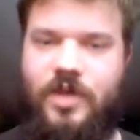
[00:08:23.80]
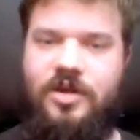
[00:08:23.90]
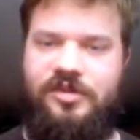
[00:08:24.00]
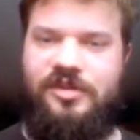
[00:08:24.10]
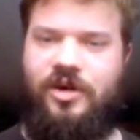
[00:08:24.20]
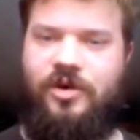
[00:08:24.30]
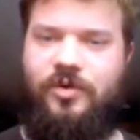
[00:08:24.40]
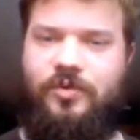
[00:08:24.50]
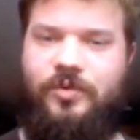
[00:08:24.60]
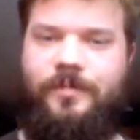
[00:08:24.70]
So
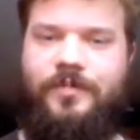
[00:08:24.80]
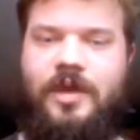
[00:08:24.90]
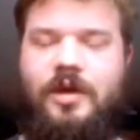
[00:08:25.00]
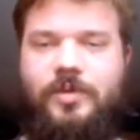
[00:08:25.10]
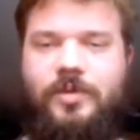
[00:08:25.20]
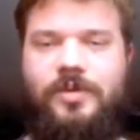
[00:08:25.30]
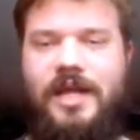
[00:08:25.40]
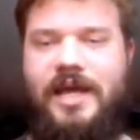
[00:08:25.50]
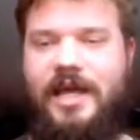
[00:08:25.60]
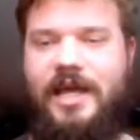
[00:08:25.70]
we were like,